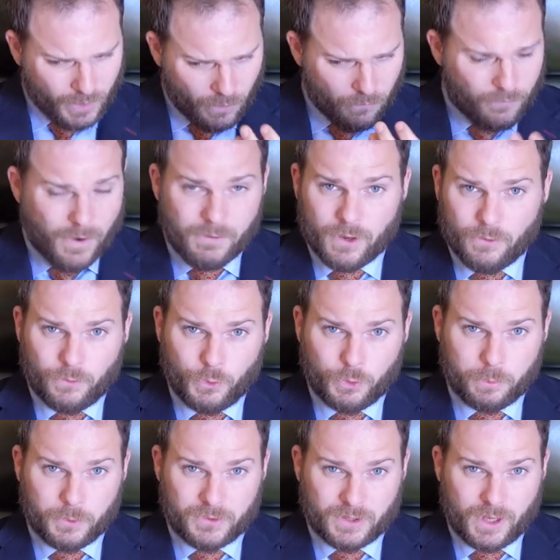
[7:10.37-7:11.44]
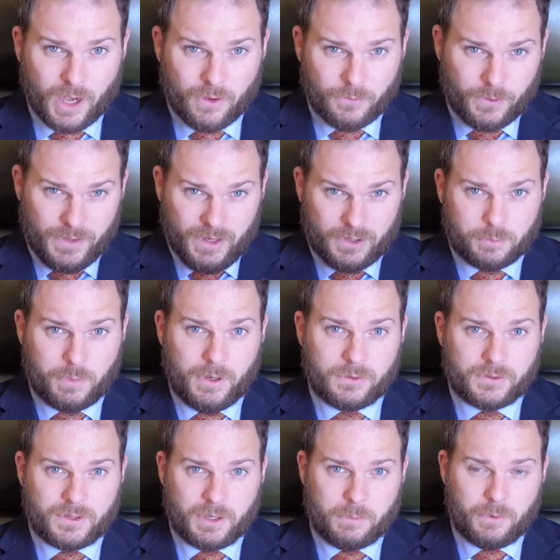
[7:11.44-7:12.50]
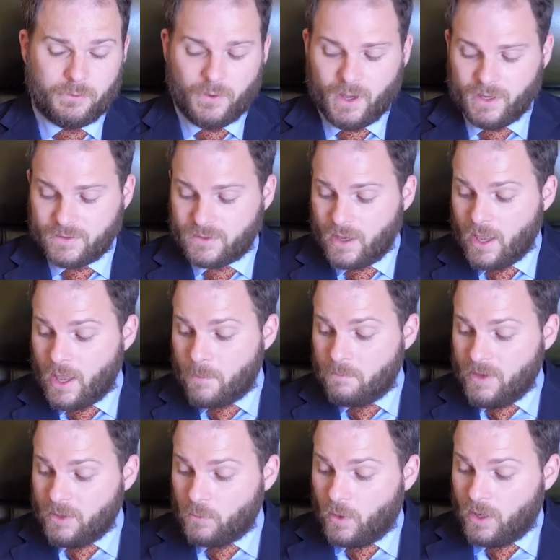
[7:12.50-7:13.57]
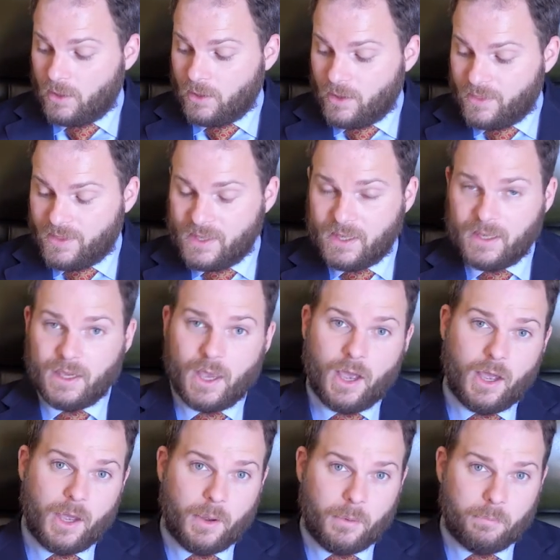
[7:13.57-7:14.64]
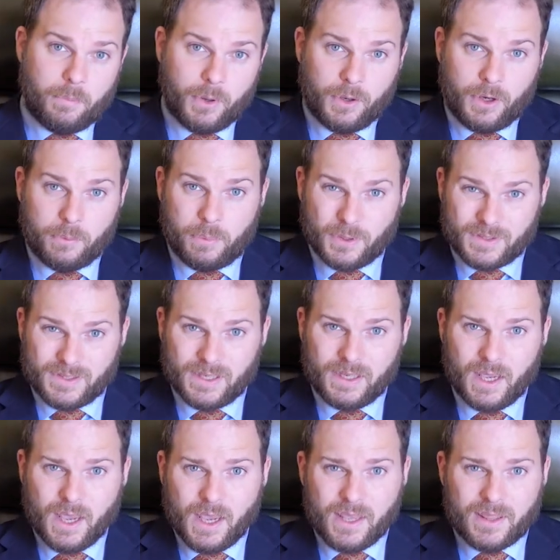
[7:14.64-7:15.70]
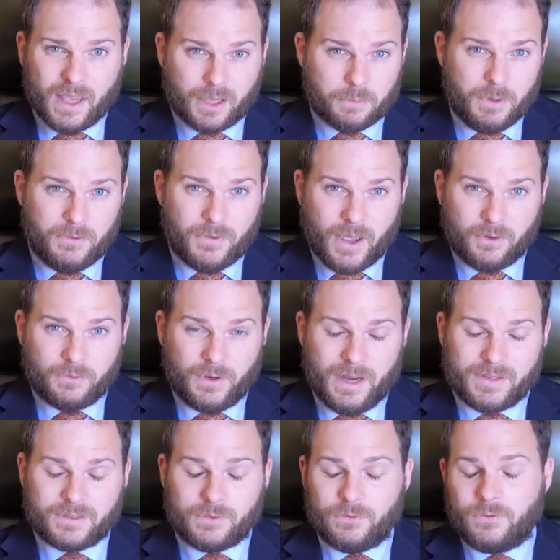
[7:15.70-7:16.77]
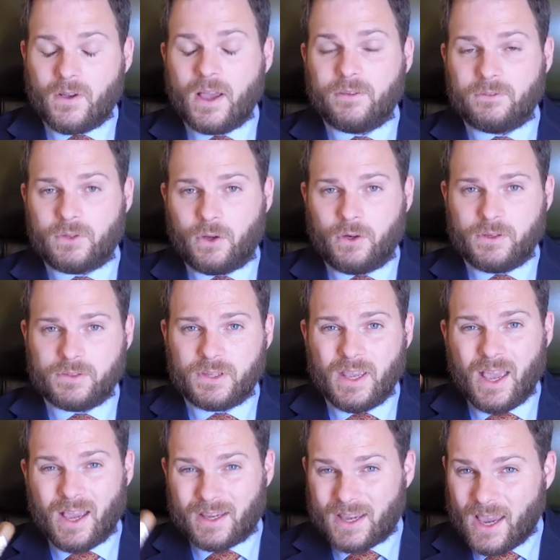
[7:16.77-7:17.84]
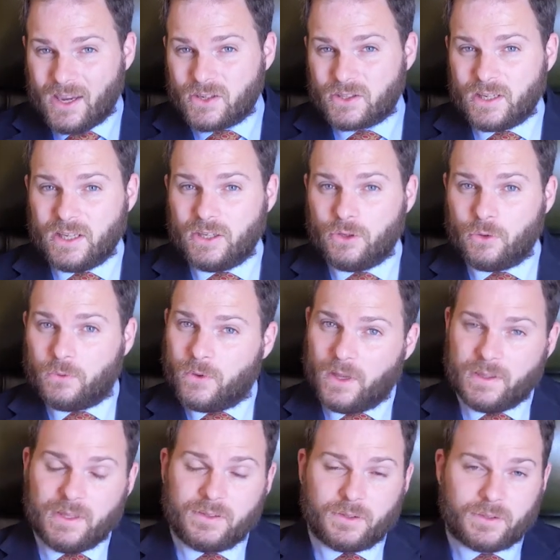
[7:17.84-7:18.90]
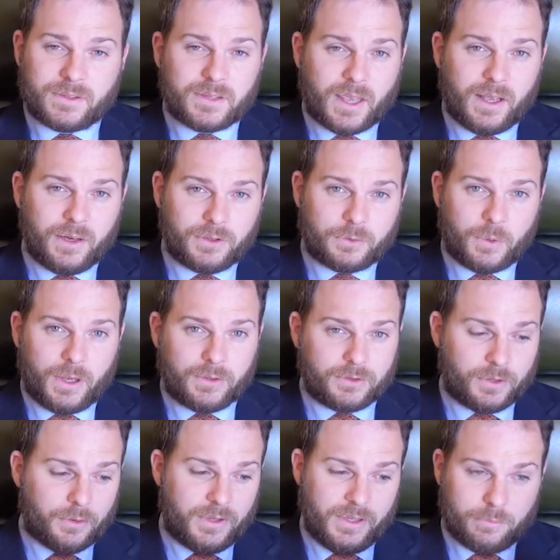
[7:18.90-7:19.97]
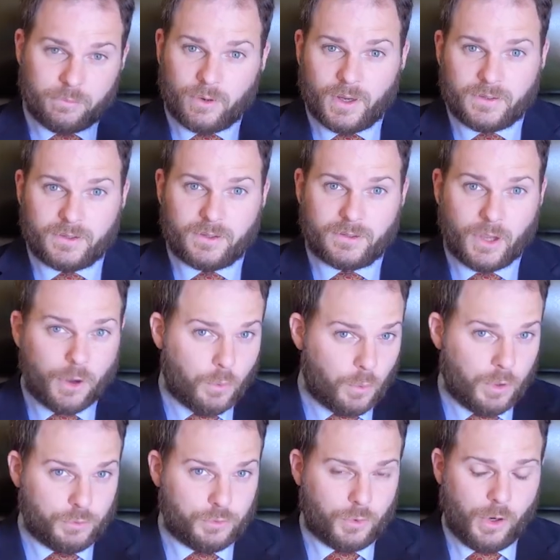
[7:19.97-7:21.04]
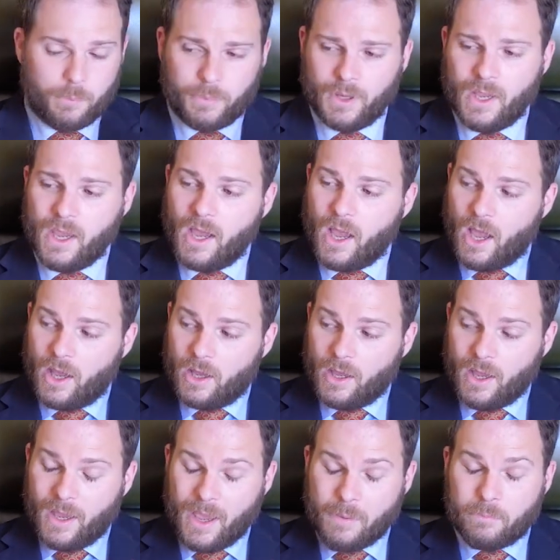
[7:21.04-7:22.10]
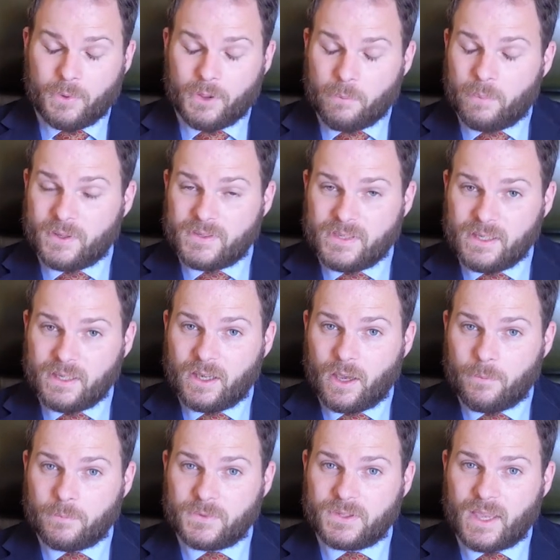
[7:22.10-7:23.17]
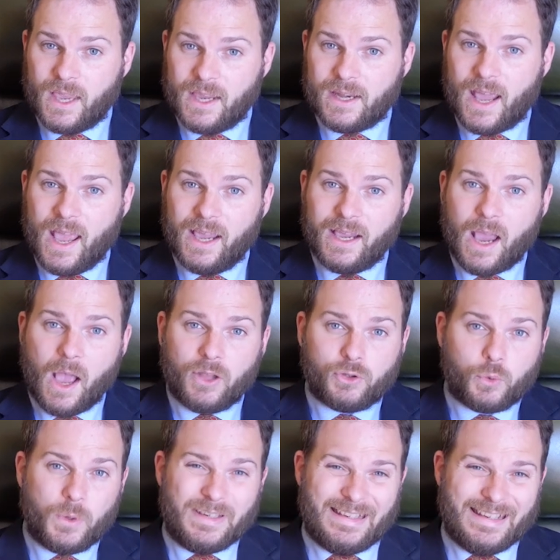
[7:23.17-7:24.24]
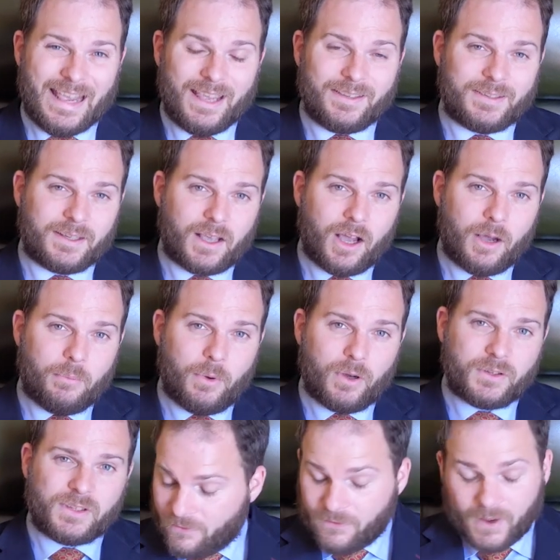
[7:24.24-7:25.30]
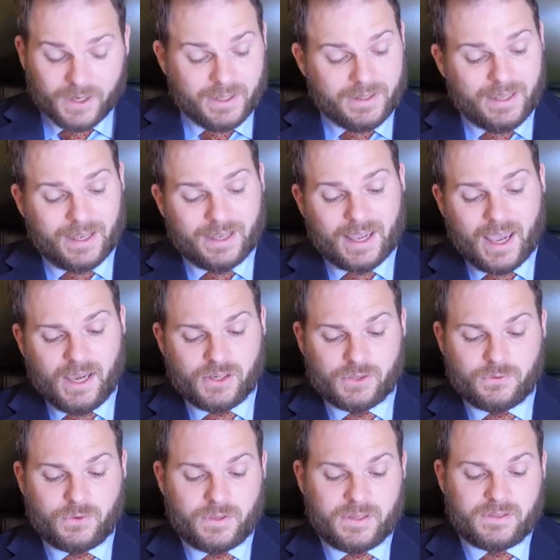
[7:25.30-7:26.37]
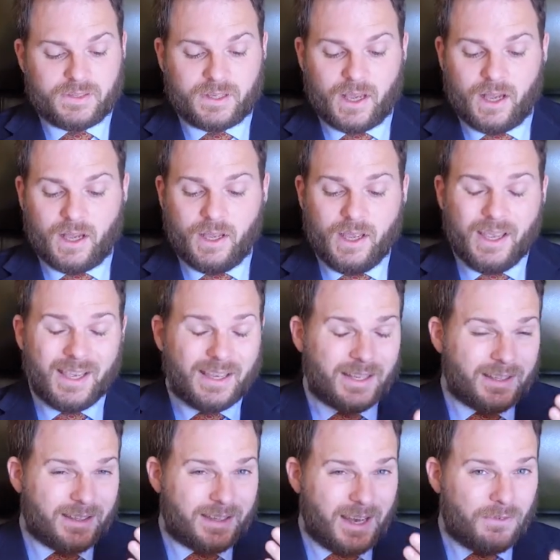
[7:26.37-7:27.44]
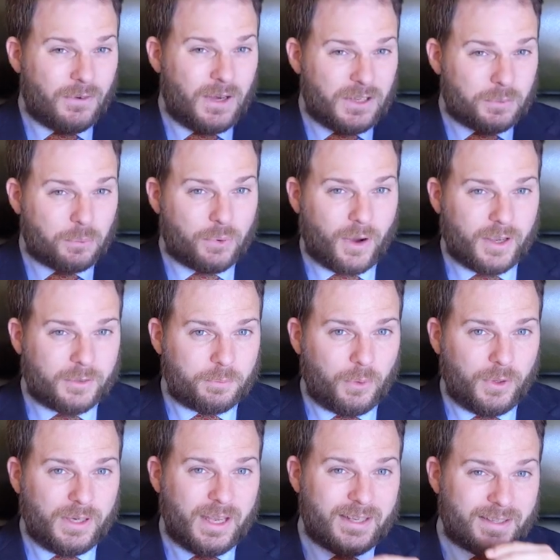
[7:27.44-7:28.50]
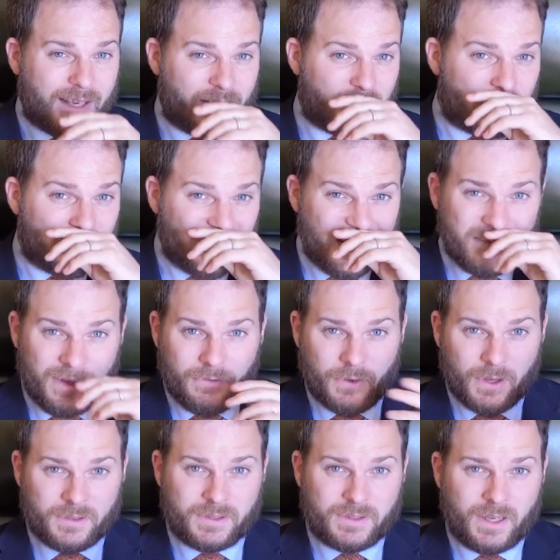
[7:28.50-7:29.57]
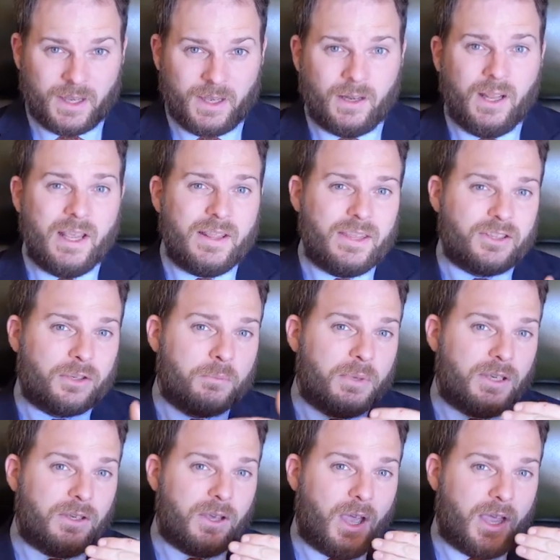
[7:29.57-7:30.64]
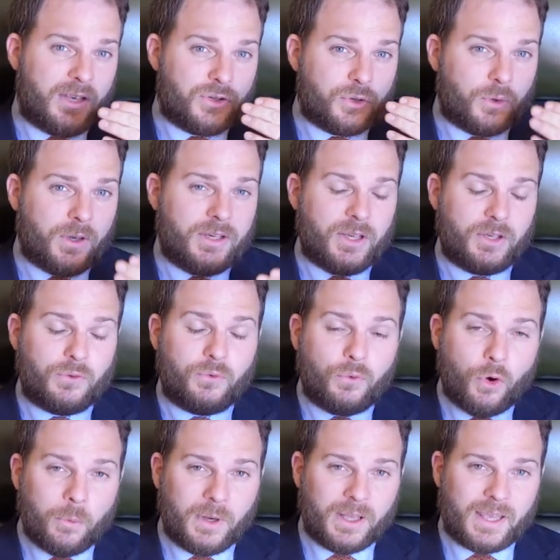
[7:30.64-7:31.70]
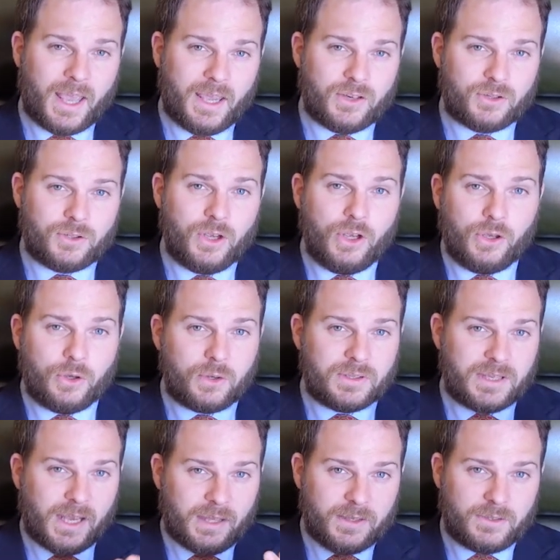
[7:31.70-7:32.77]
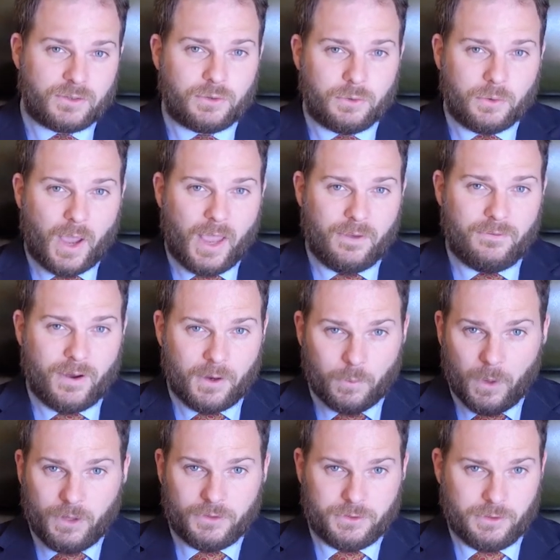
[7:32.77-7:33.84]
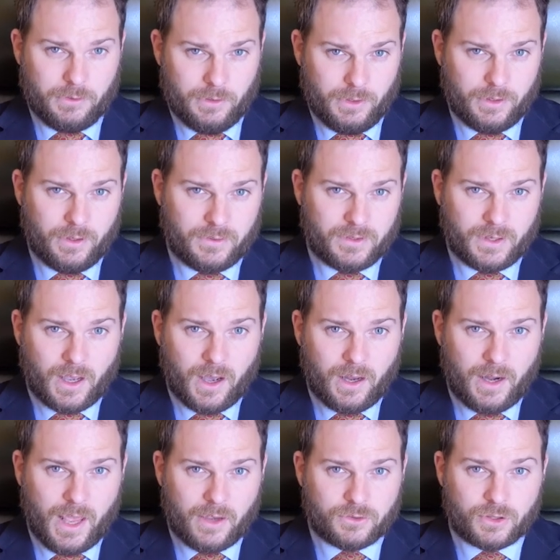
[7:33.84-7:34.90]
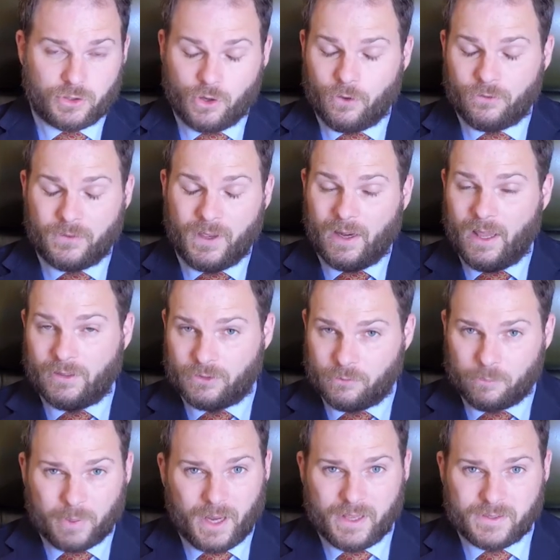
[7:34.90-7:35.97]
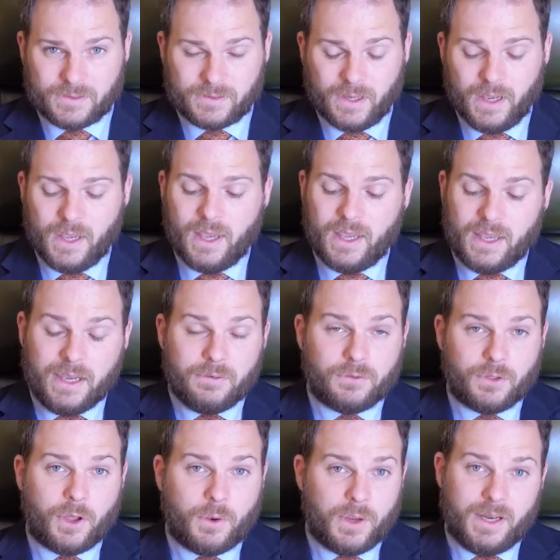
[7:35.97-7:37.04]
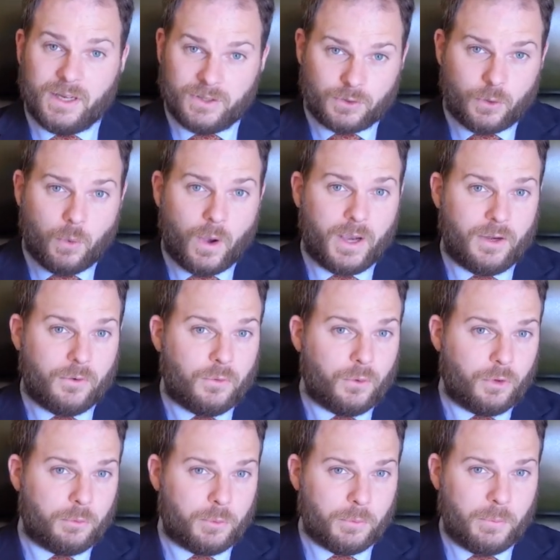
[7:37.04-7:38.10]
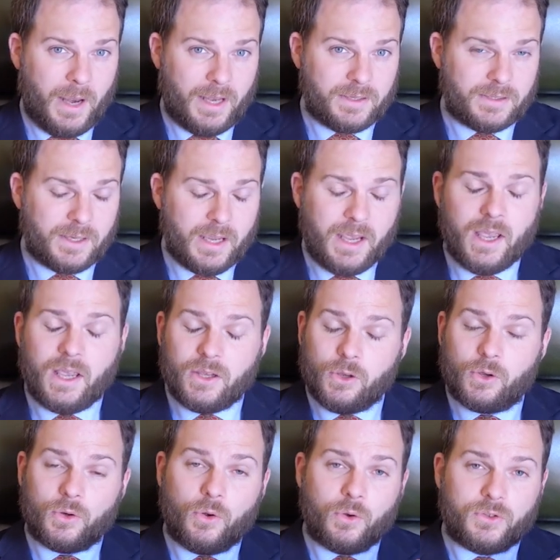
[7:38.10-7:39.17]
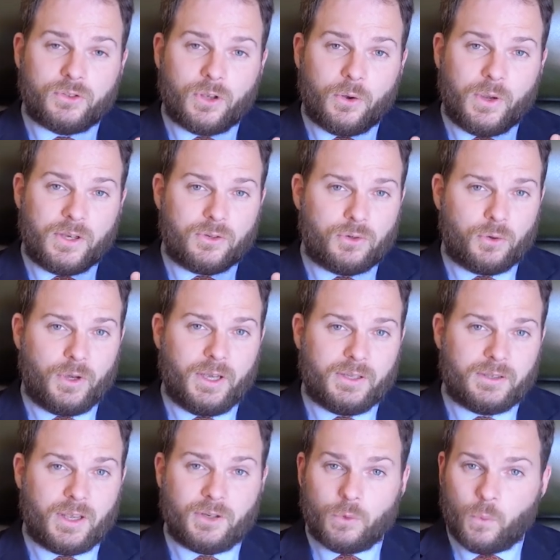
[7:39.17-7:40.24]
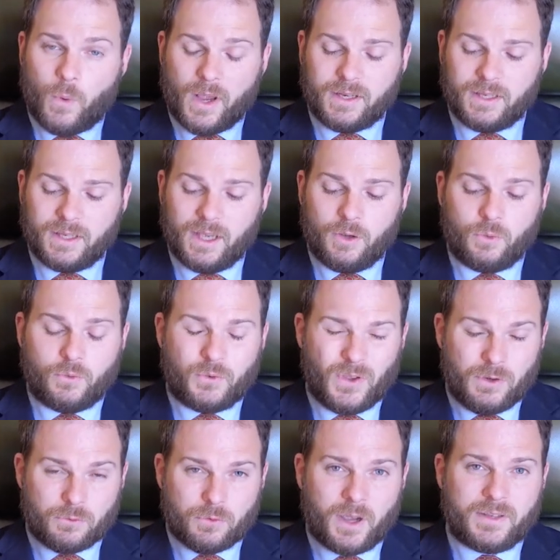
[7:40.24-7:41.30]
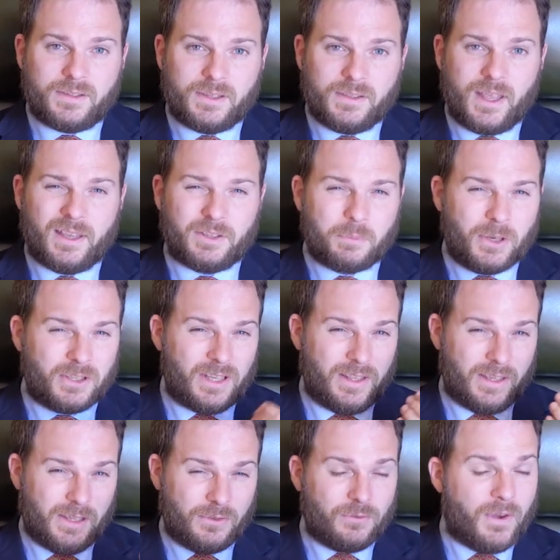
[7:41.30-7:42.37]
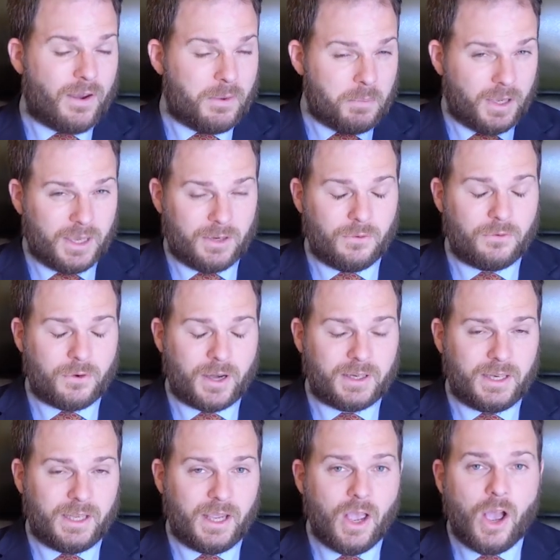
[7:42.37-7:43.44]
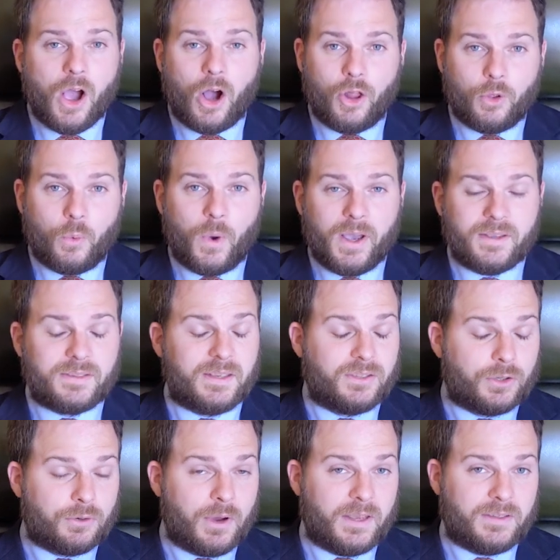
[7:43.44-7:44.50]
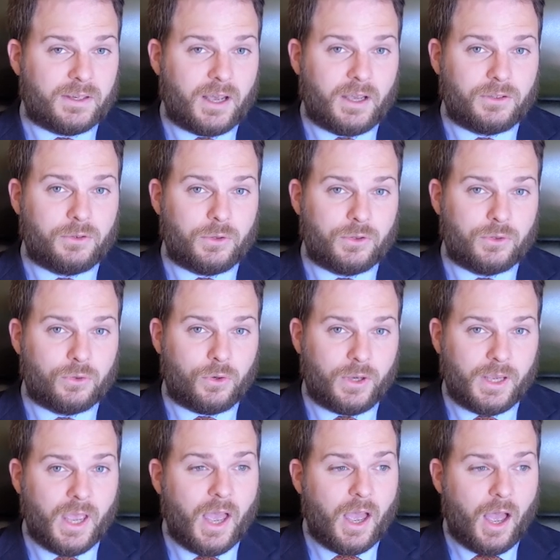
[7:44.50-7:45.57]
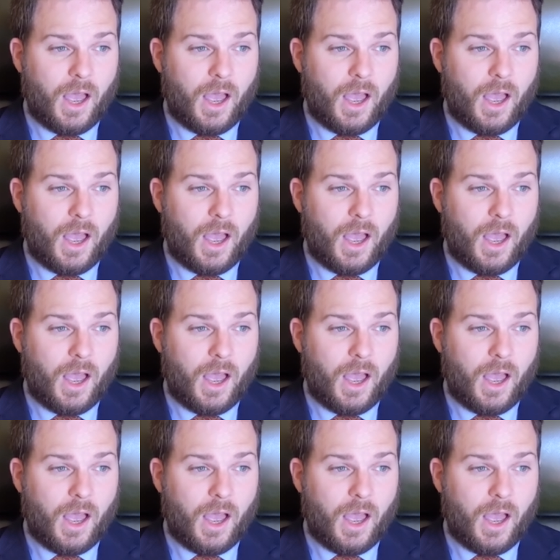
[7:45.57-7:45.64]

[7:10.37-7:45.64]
Very affordable cigar for the experience that it provides. Meanwhile, the Perla Petit, that can be found for less than $5. Occasionally, you'll find these on sale as well, so these prices will drop. But the Petit comes in a 28 cigar box. And finally, the occasion for this cigar, given its price point, is extremely versatile. This can be enjoyed at a formal occasion. You can take this to a very well-to-do cigar lounge and not feel out of place, even though it is quite an affordable blend. You can also enjoy it at a wedding. It would fit right in there, especially that it's very beginner-friendly. Otherwise, it's a great cigar to enjoy